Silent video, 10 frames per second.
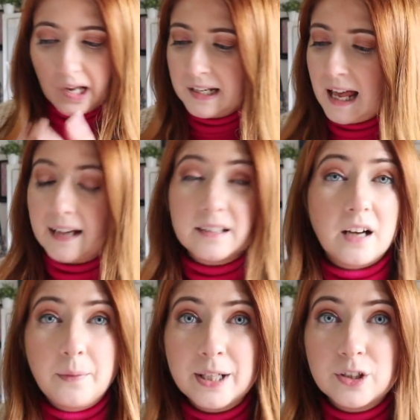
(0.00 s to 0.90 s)
Next,
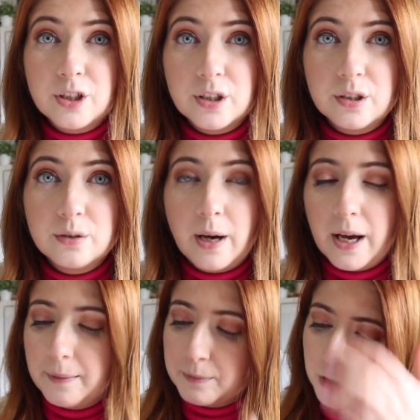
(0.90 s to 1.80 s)
I went to
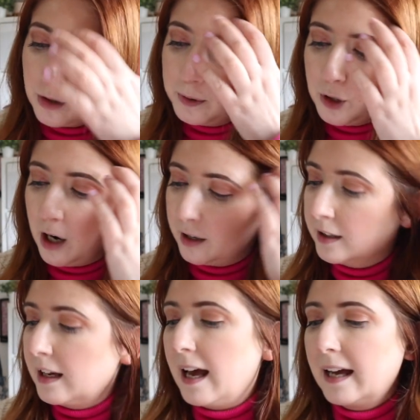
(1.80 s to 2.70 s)
Superdrug
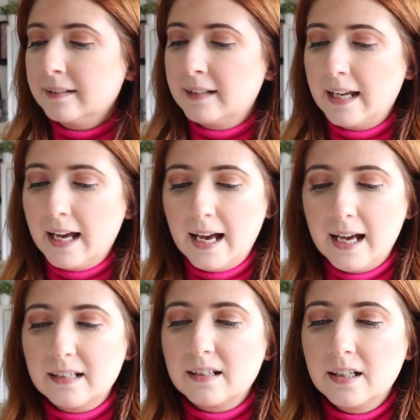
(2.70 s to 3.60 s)
and they
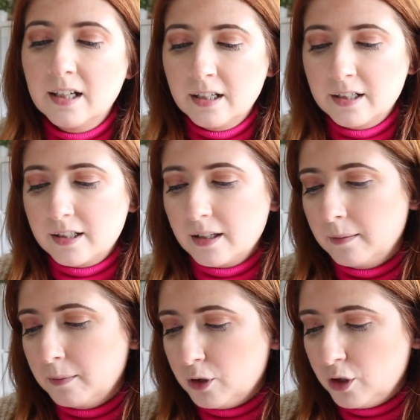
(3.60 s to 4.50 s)
had
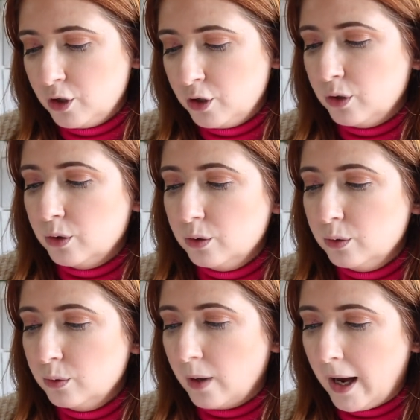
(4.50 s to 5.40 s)
some
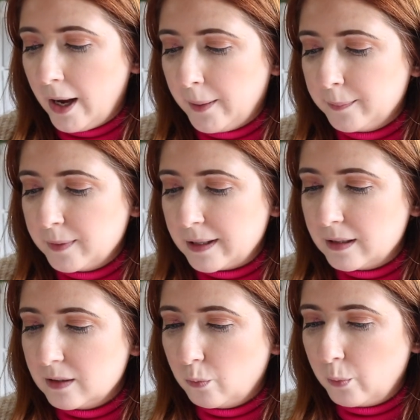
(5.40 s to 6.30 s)
new
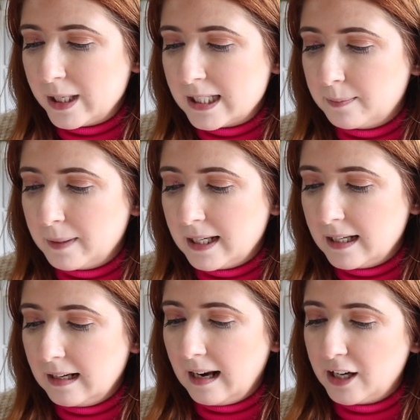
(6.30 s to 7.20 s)

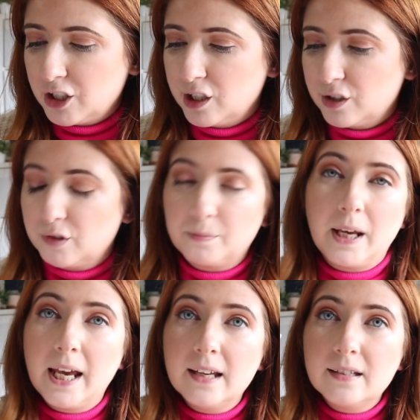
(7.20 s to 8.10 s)
wispy lashes from
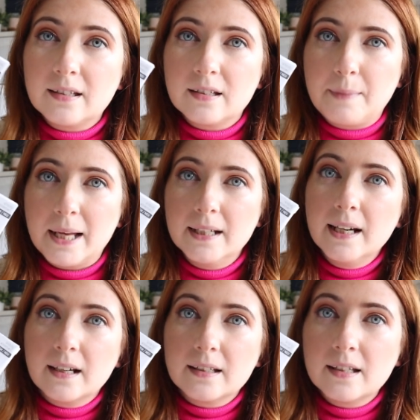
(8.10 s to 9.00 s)
Kiss
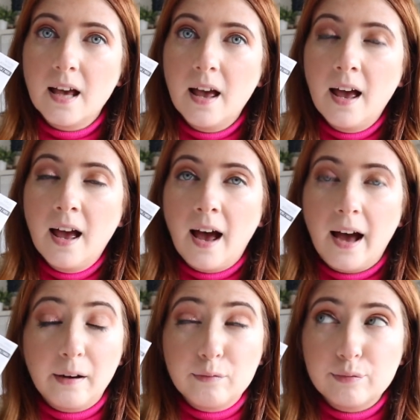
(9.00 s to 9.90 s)
Cosmetics,
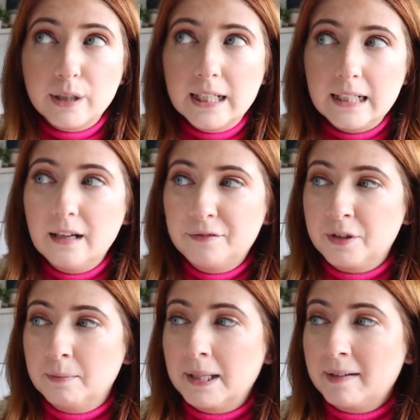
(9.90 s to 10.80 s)
and I really love
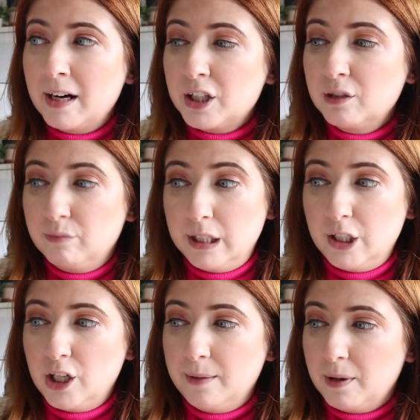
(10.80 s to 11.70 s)
them, and they're actually really
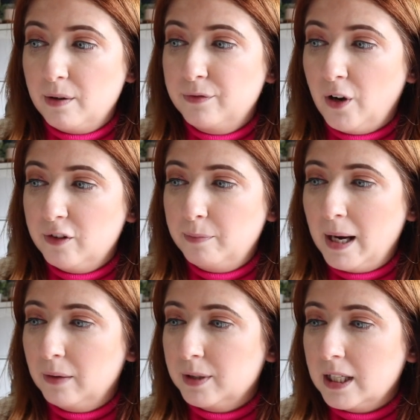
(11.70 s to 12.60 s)
cheap. They're
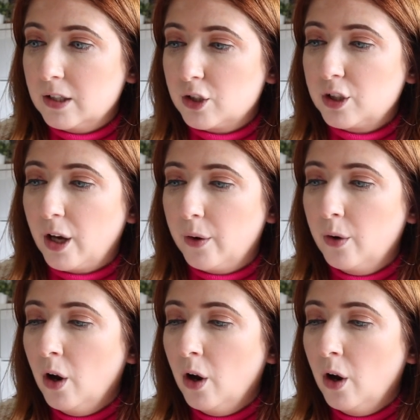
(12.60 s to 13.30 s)
£5 each, so